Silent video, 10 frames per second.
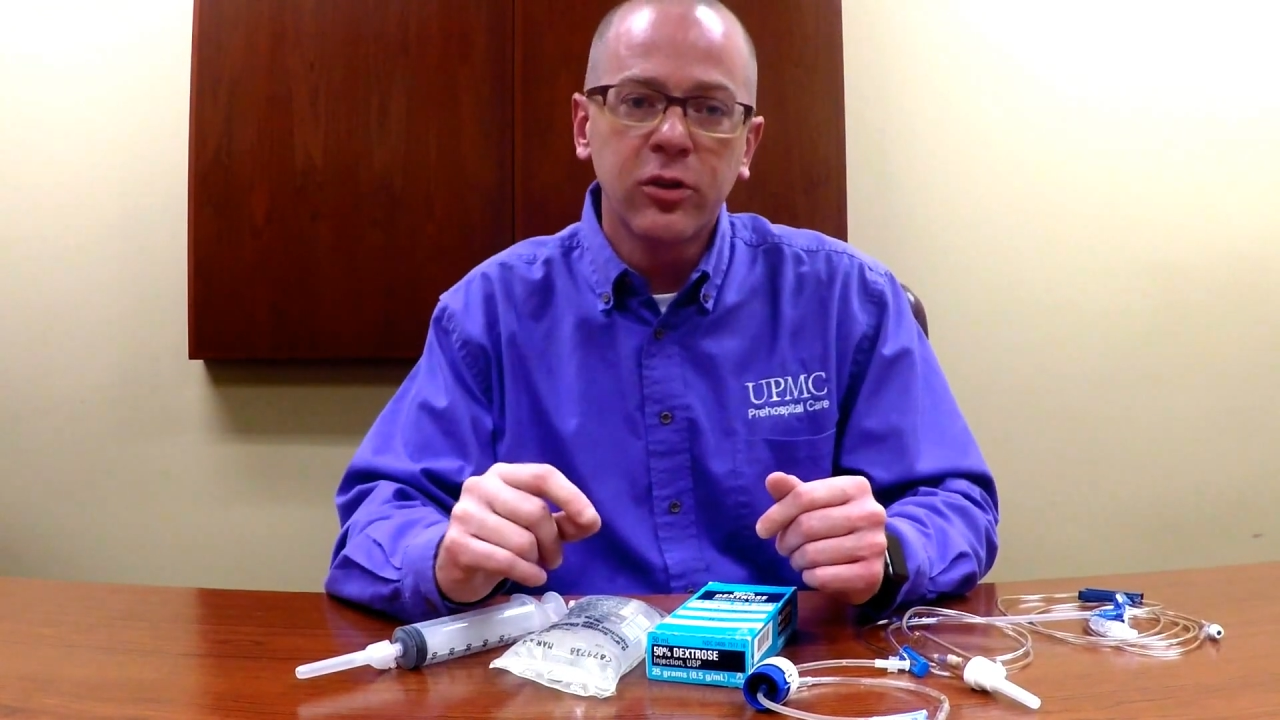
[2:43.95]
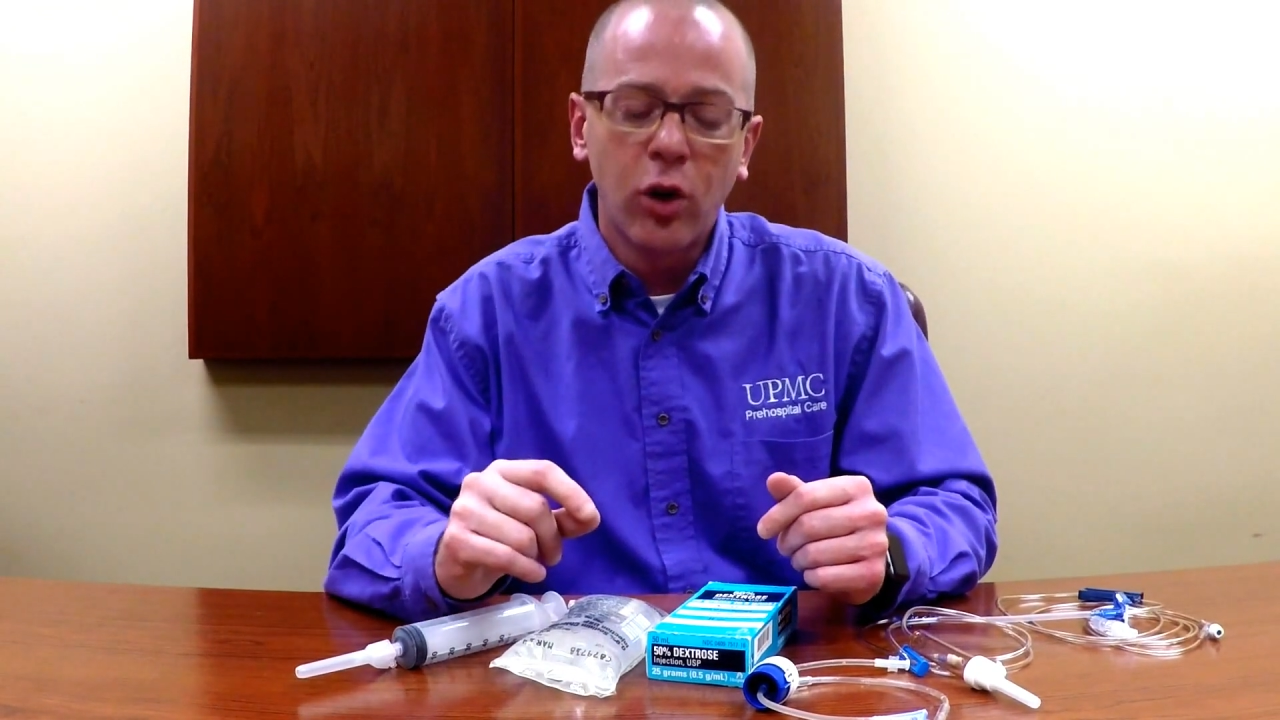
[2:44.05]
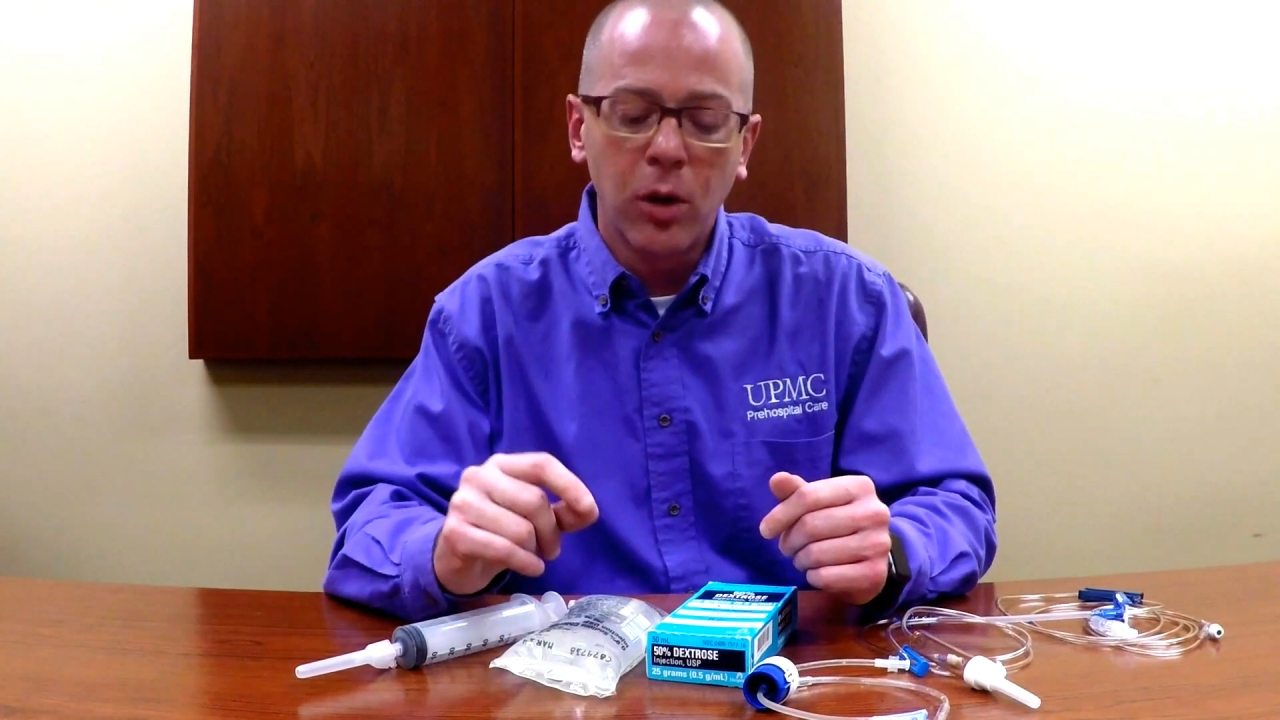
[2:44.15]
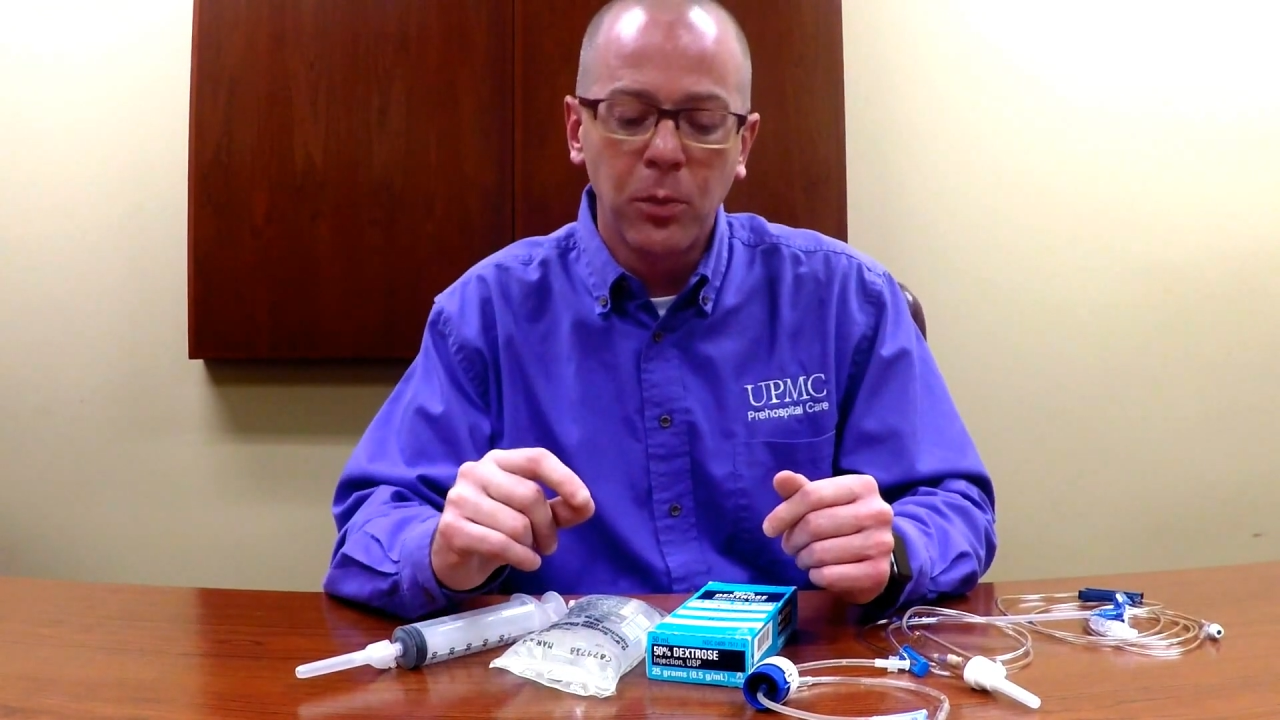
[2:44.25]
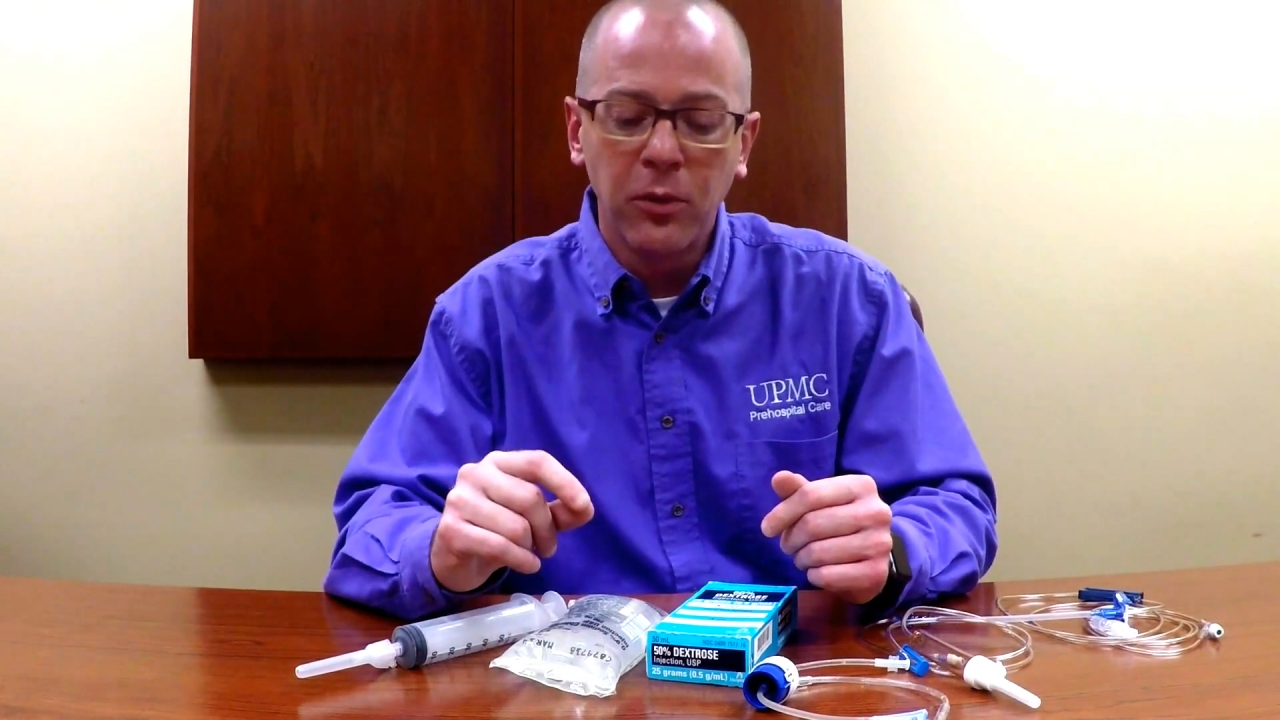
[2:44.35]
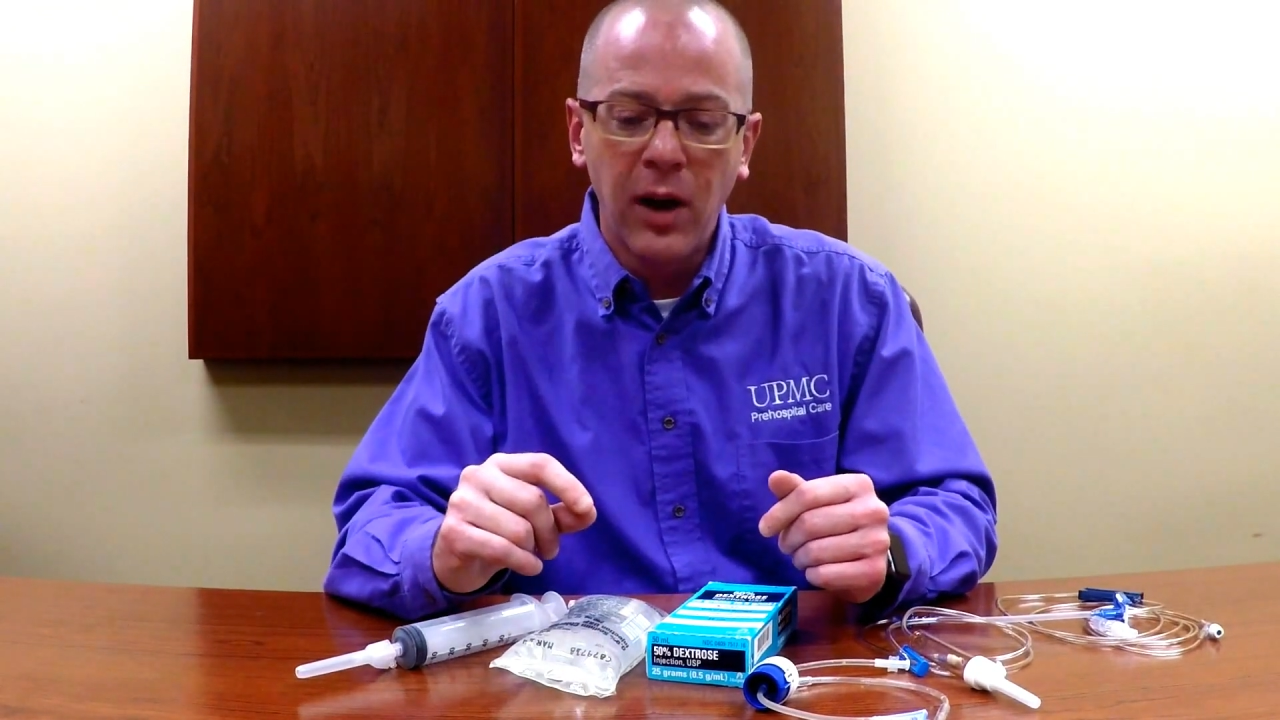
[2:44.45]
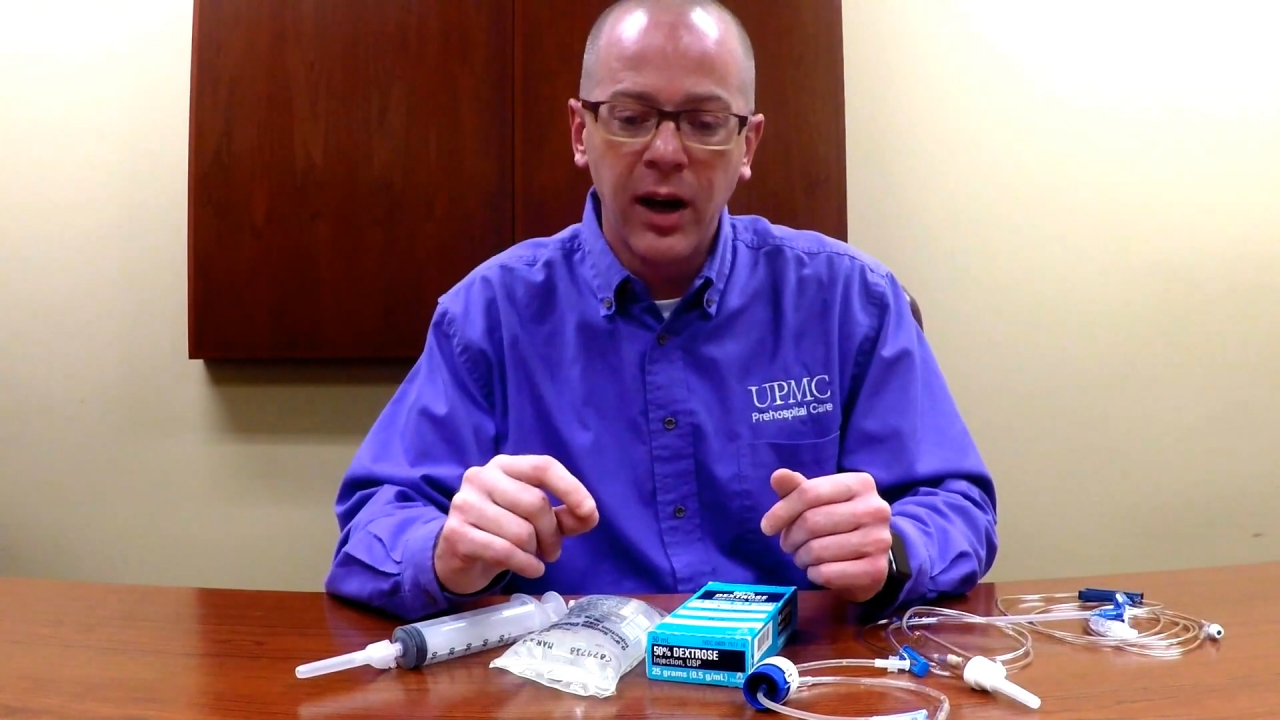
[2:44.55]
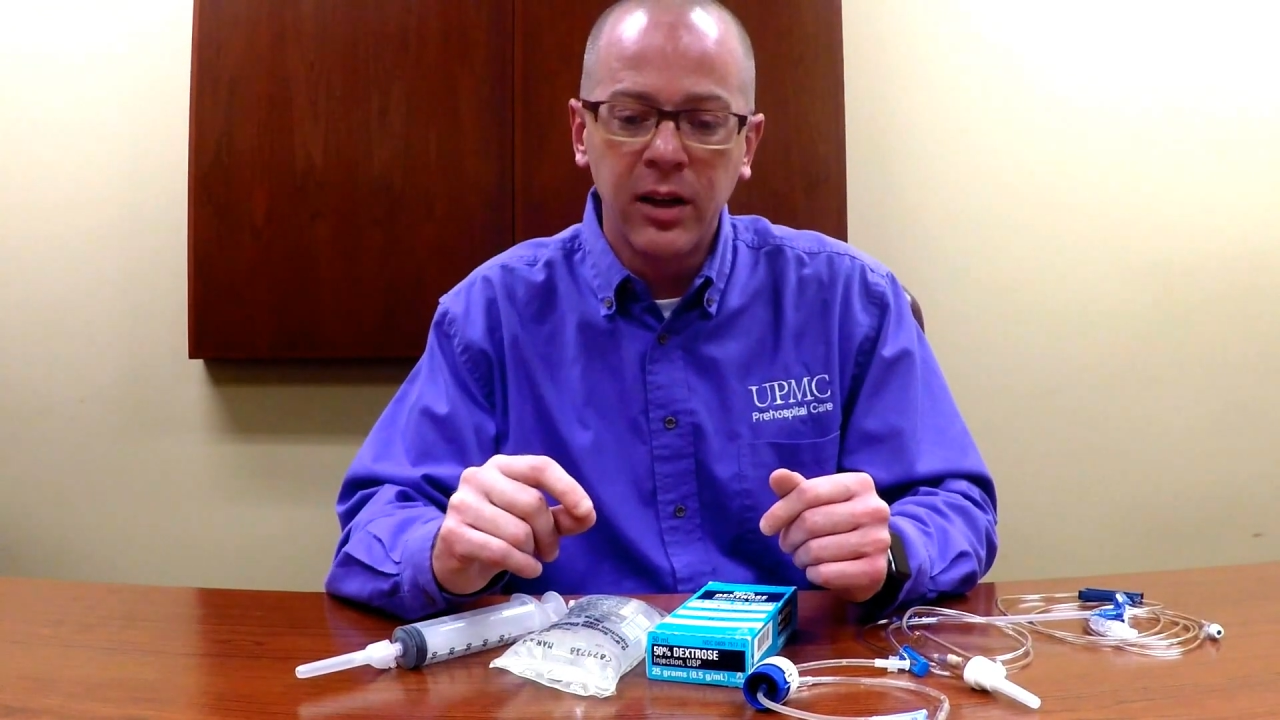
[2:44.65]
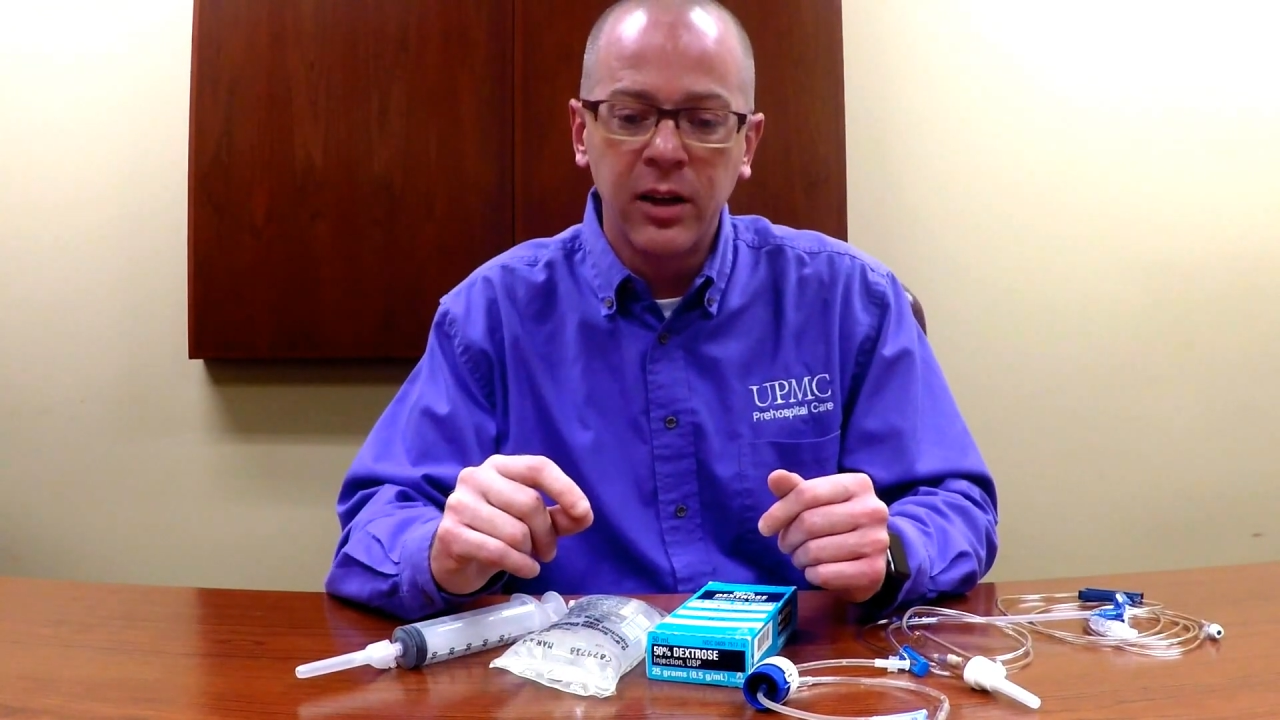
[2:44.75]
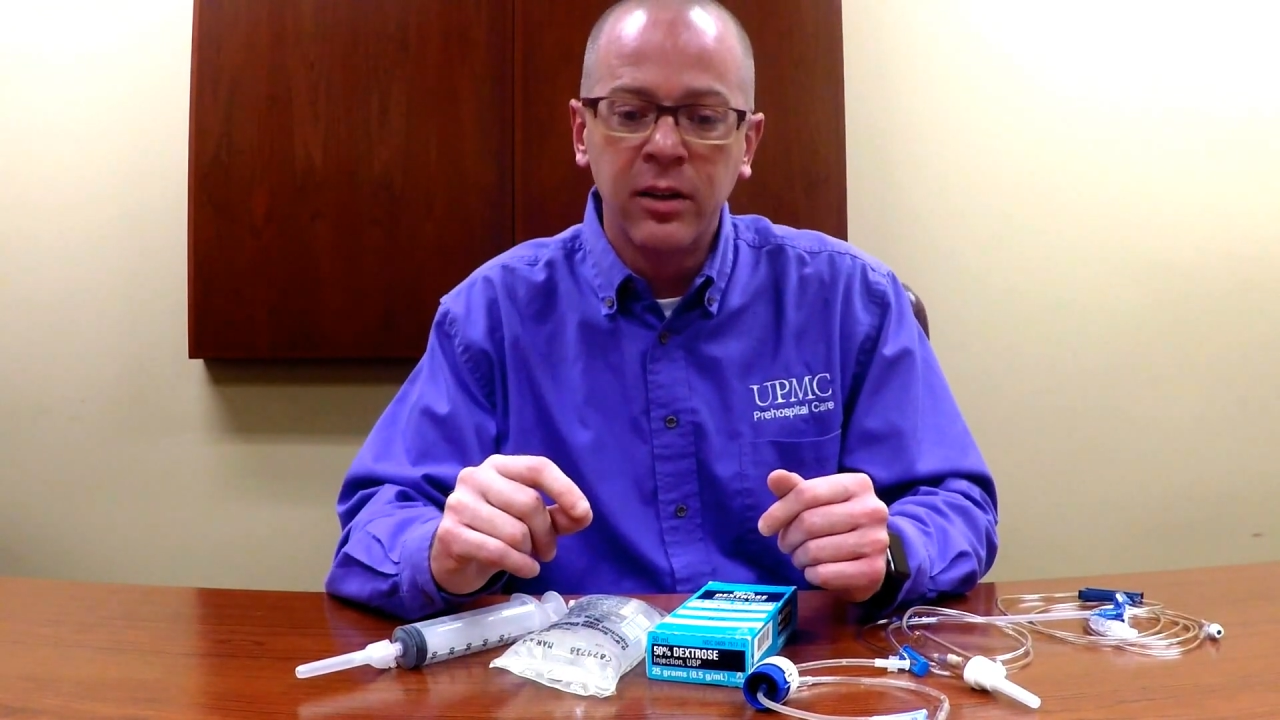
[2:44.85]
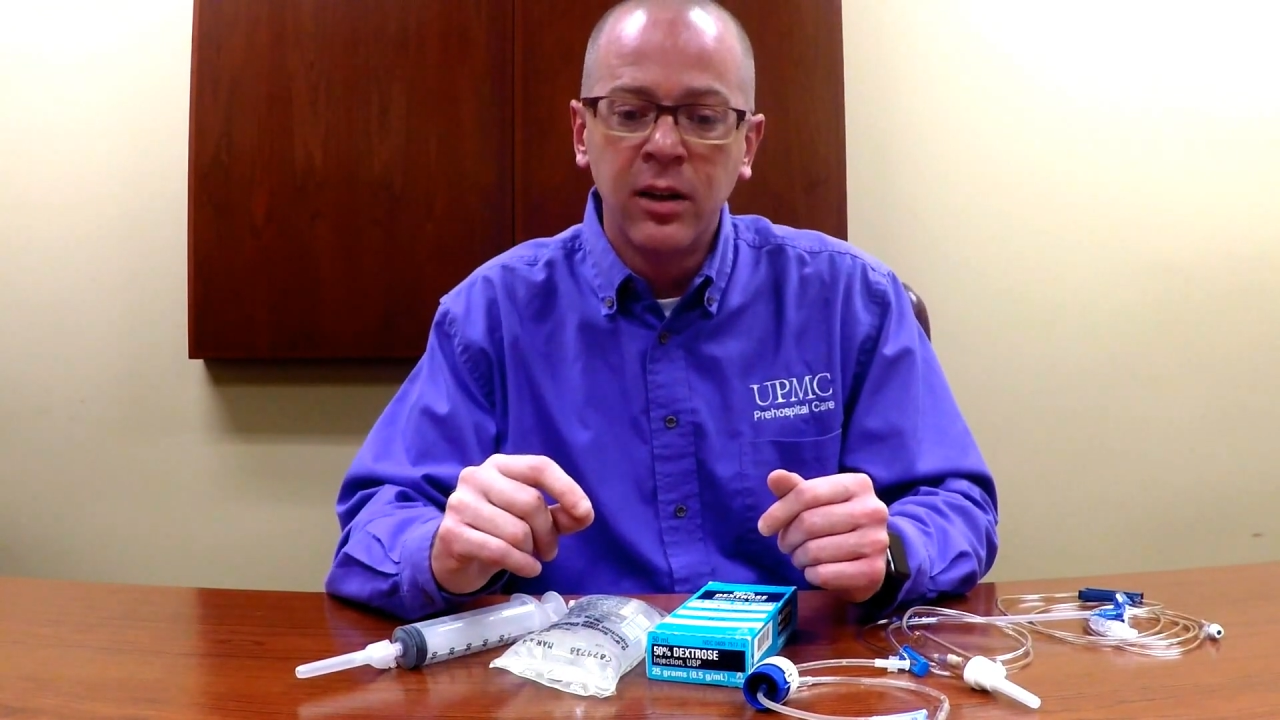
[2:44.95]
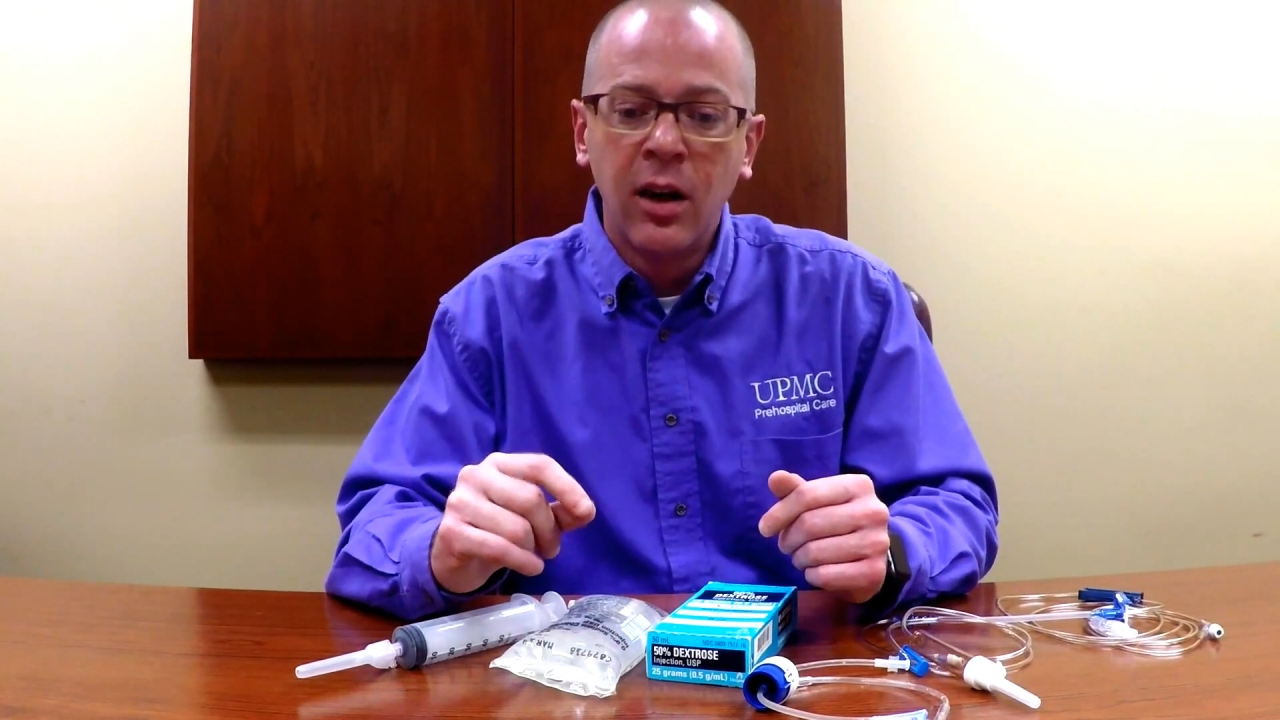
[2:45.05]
chart provided